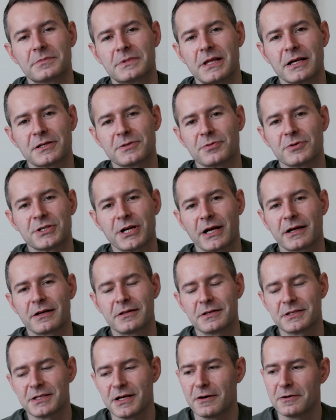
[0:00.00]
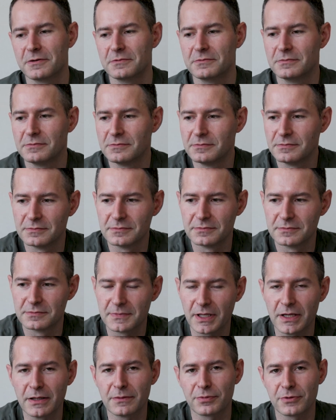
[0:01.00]
Thanks for checking this out.
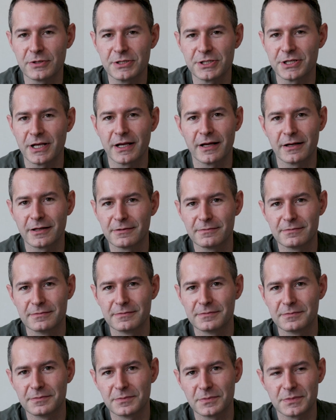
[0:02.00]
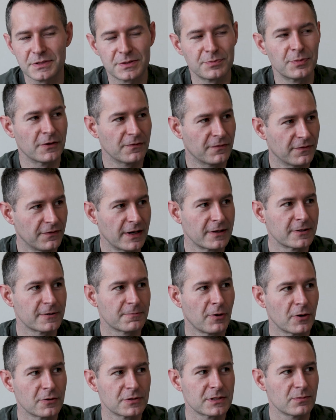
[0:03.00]
I appreciate it. It's been fun to
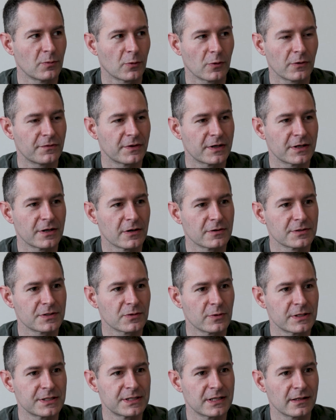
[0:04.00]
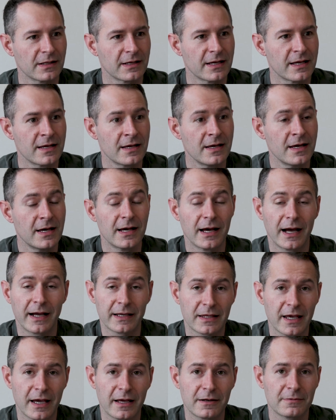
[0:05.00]
post more videos recently.
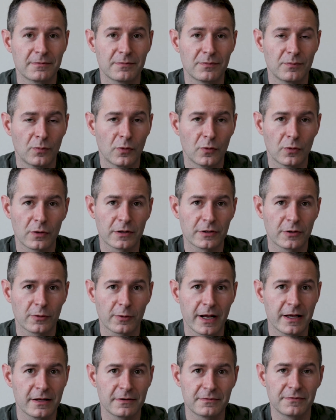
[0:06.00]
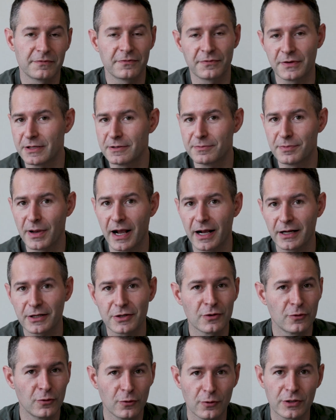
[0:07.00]
Again, more great
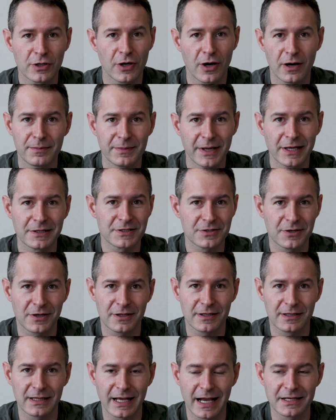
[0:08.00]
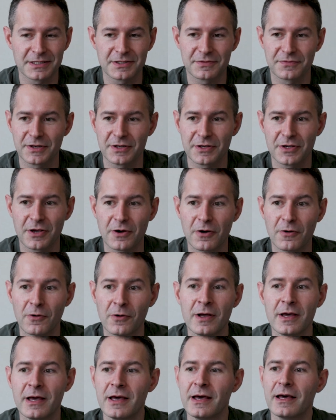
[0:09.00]
feedback, cool comments on the last
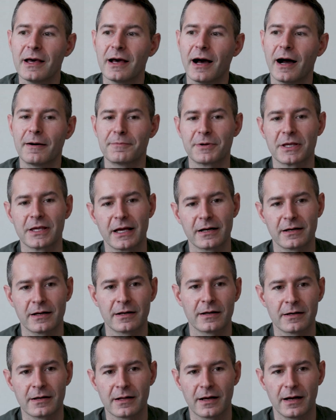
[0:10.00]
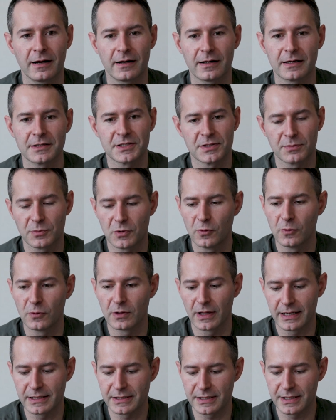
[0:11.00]
video. I've been getting some
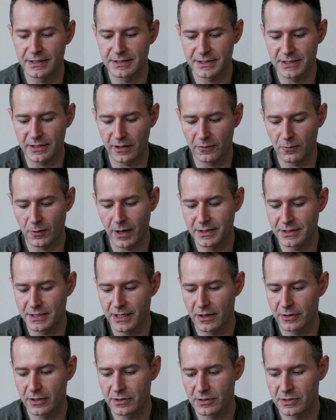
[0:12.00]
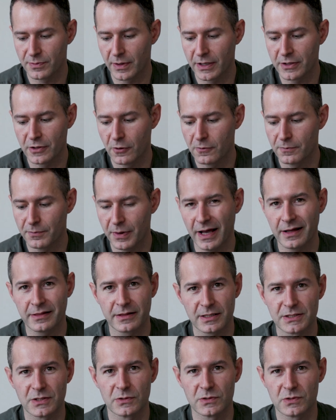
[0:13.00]
cool ideas that I write down into my notepad.
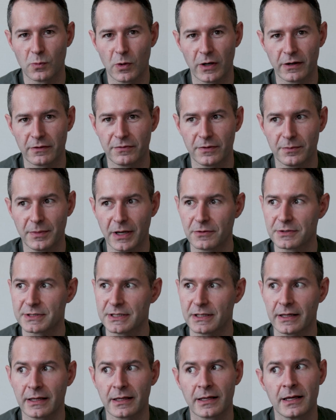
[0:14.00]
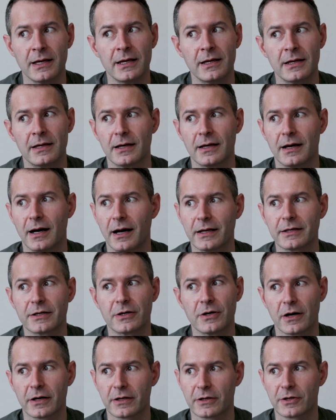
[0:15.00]
This is one of them. I was like, I
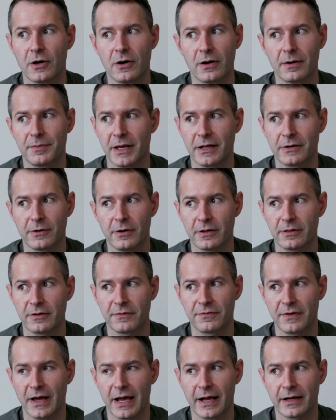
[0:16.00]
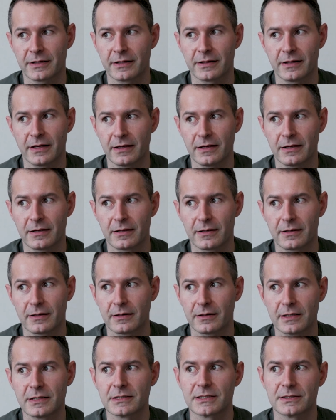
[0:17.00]
got a comment on the fact that
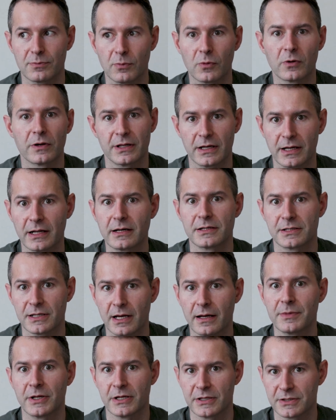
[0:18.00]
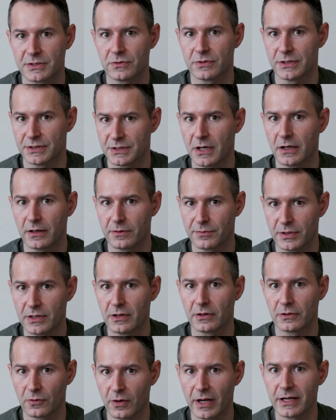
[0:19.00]
this, more than any time in history, has got to be
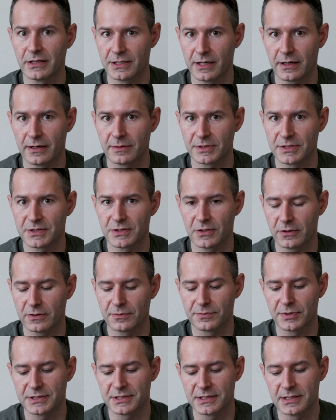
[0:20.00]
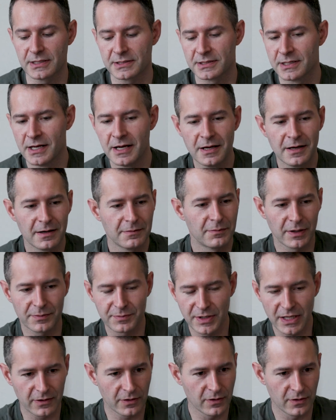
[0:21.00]
a great time to start a business. But
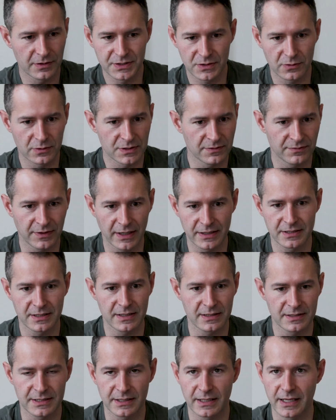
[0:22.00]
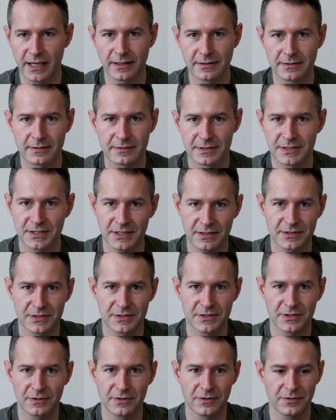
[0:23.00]
I'm getting all sorts of ideas again
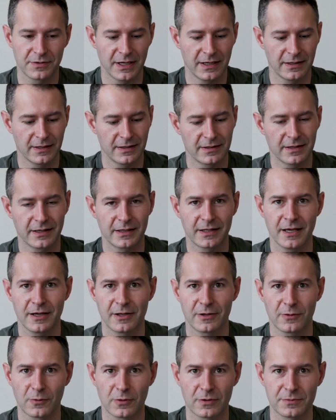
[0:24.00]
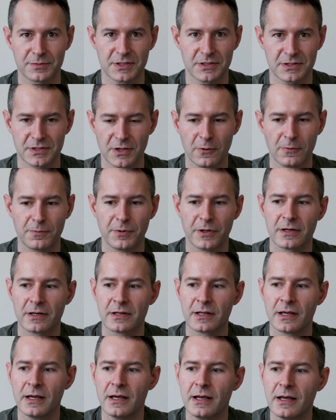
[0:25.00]
since that can of worms is opened.